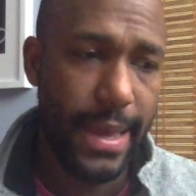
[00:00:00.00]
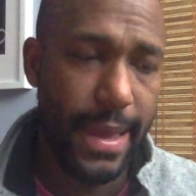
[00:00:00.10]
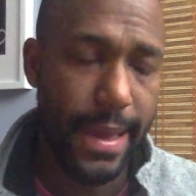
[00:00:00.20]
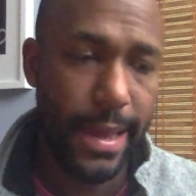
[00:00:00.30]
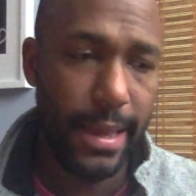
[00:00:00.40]

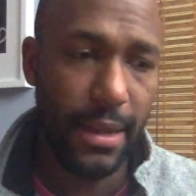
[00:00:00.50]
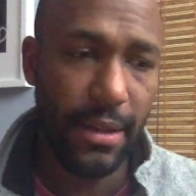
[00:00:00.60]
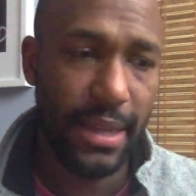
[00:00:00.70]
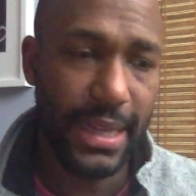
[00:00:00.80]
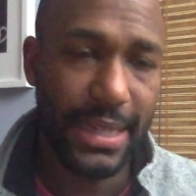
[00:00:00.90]

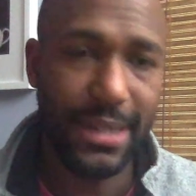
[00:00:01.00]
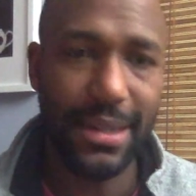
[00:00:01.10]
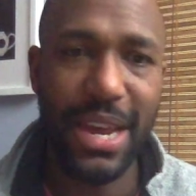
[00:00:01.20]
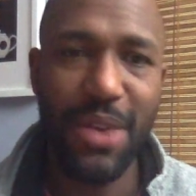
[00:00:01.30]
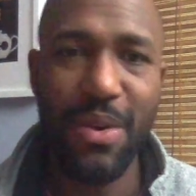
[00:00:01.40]
And I guess the
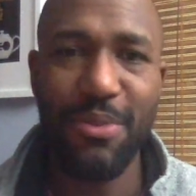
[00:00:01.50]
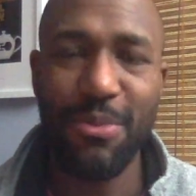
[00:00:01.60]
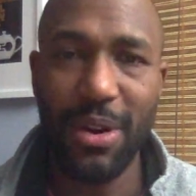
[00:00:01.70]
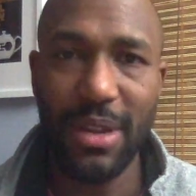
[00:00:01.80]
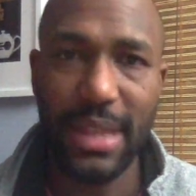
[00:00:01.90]
takeaway
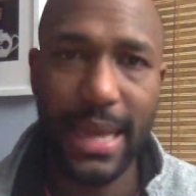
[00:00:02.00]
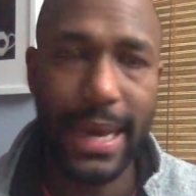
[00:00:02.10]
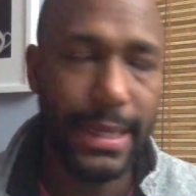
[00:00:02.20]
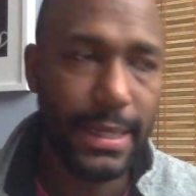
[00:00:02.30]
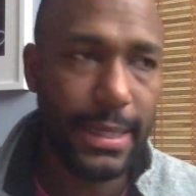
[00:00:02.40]
from all of
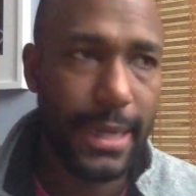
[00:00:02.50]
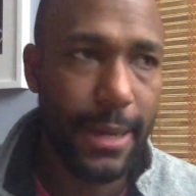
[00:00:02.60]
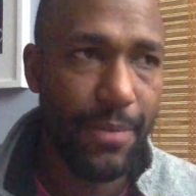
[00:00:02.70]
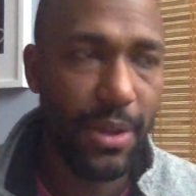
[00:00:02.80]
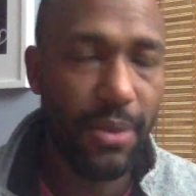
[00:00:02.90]
that is
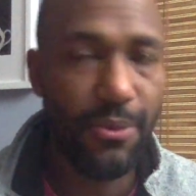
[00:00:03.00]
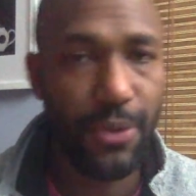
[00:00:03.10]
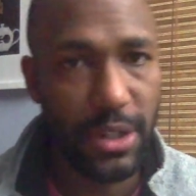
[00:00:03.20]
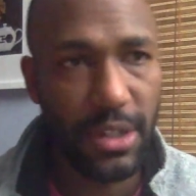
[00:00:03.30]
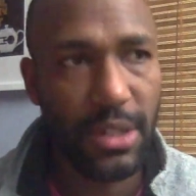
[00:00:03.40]
that,
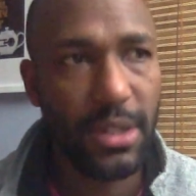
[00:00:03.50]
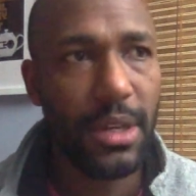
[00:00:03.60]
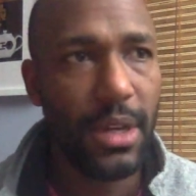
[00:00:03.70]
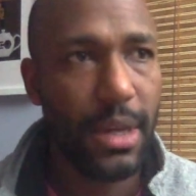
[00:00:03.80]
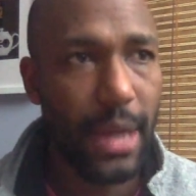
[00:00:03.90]
first,
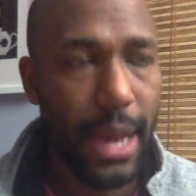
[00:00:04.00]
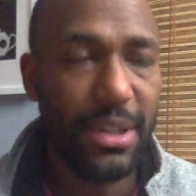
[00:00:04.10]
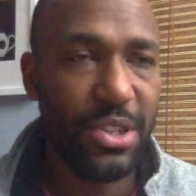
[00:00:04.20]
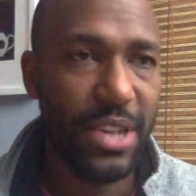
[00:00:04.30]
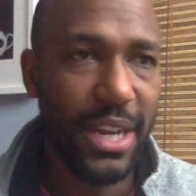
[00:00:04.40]

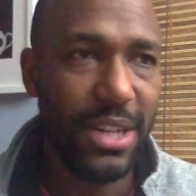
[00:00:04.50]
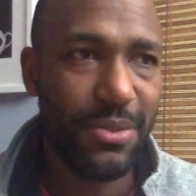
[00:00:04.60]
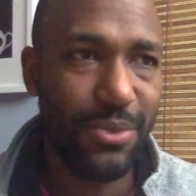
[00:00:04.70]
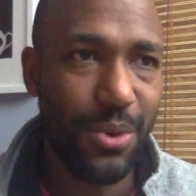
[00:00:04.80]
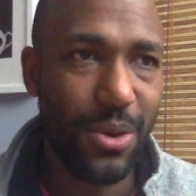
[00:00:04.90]
climate change,
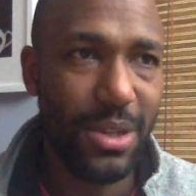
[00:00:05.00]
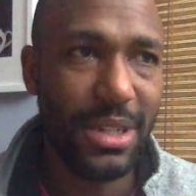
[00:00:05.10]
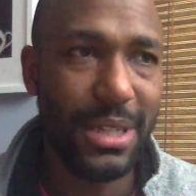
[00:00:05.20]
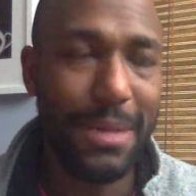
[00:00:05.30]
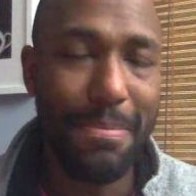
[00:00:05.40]
of course,
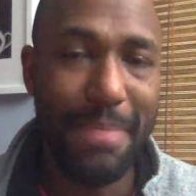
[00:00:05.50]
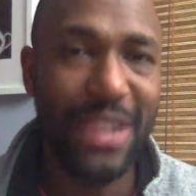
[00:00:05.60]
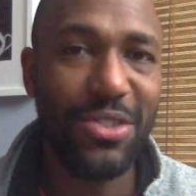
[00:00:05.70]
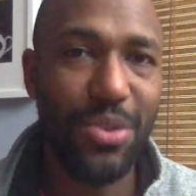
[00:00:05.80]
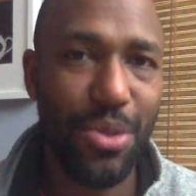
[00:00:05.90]
is a
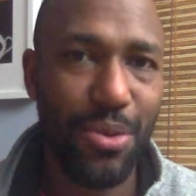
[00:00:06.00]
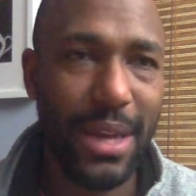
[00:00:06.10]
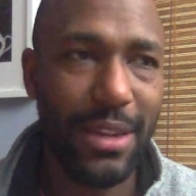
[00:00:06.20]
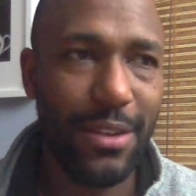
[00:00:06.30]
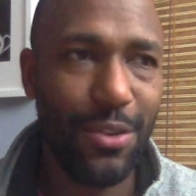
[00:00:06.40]
major
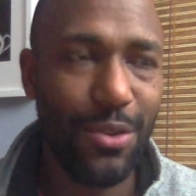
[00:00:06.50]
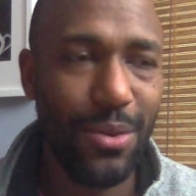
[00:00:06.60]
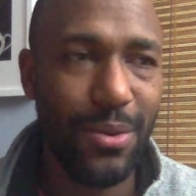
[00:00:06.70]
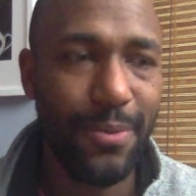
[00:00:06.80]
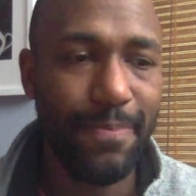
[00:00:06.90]
threat
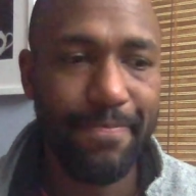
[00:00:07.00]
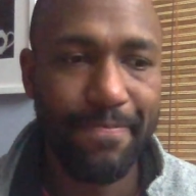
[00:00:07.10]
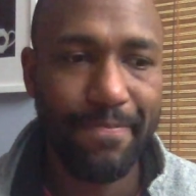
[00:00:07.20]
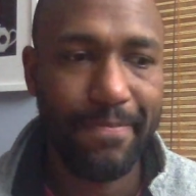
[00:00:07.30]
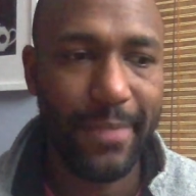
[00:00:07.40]
to
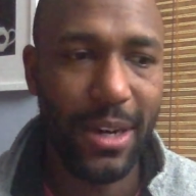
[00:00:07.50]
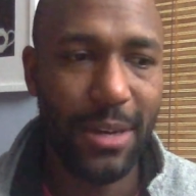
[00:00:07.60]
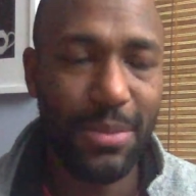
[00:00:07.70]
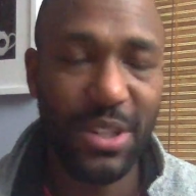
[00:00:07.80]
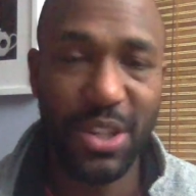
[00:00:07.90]

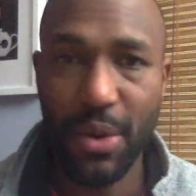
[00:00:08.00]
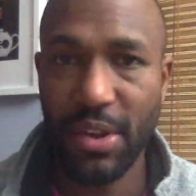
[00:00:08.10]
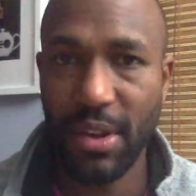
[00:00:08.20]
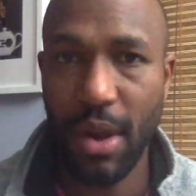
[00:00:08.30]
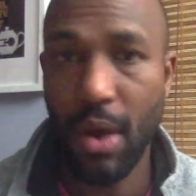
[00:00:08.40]

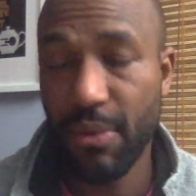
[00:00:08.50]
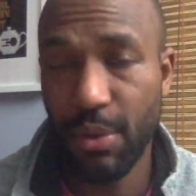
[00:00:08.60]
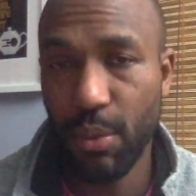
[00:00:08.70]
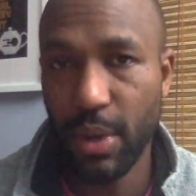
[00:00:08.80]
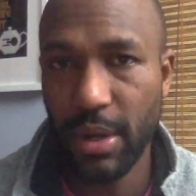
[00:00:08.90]
security, however
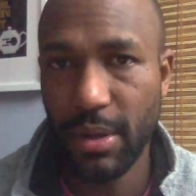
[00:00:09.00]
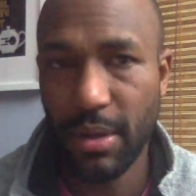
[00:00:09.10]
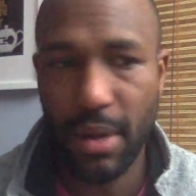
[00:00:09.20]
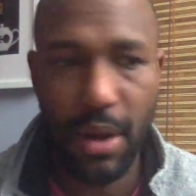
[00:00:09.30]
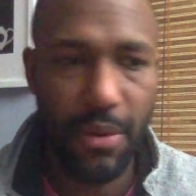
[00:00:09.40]
you want
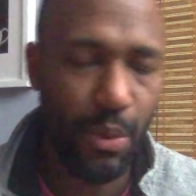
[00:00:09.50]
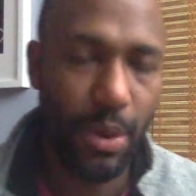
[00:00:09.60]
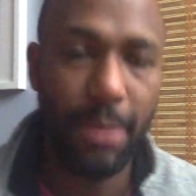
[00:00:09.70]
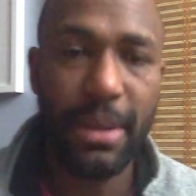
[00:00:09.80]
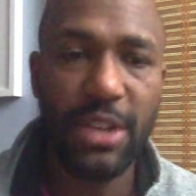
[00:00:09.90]

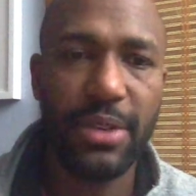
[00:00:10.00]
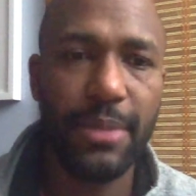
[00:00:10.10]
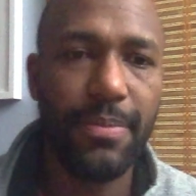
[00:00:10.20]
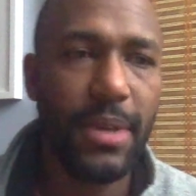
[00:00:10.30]
to measure it.